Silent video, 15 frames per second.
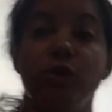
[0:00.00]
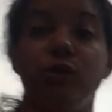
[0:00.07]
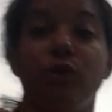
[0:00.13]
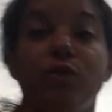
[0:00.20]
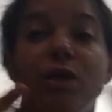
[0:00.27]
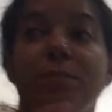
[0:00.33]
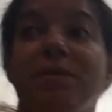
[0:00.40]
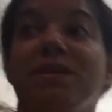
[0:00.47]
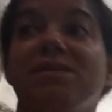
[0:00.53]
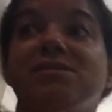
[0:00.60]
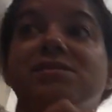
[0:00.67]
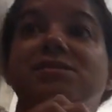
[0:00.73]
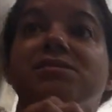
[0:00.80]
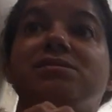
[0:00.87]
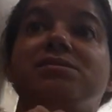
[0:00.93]
know that meat
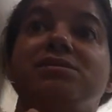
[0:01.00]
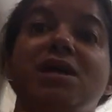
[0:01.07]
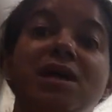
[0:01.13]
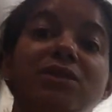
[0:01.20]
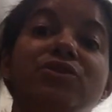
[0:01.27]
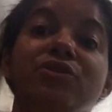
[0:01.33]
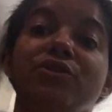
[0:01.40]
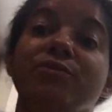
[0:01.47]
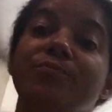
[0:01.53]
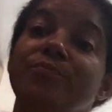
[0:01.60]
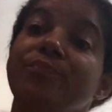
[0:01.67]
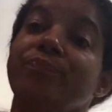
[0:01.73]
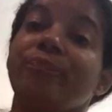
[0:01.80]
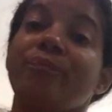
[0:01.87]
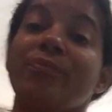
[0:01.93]
is tender,
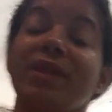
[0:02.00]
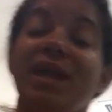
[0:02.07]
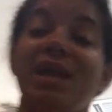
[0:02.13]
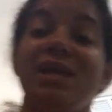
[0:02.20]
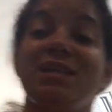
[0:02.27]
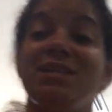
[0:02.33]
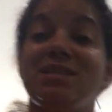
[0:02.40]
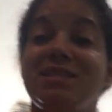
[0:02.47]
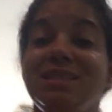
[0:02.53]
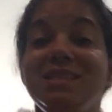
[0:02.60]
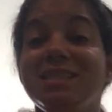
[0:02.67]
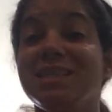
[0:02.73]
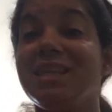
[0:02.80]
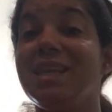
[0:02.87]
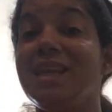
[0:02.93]
it's
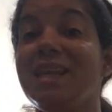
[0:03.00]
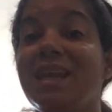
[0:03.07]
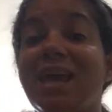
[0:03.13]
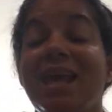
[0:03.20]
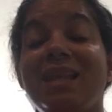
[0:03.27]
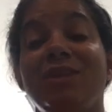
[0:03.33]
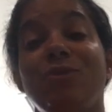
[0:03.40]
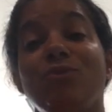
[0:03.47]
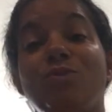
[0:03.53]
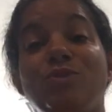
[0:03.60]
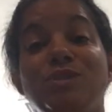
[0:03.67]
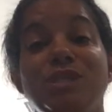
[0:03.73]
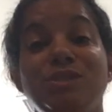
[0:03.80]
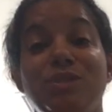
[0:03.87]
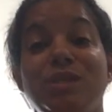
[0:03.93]
seasoning, and all those
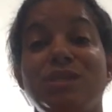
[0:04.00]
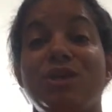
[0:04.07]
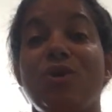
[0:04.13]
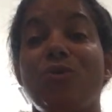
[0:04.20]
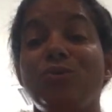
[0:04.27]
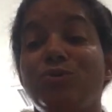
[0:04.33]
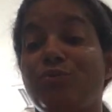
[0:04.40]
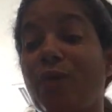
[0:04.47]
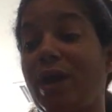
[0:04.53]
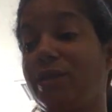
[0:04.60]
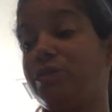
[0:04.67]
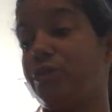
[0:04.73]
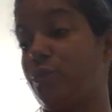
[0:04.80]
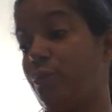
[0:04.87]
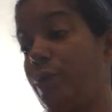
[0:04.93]
seasoning goes right
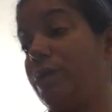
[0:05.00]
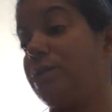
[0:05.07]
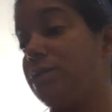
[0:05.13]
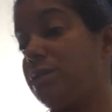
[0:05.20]
through it.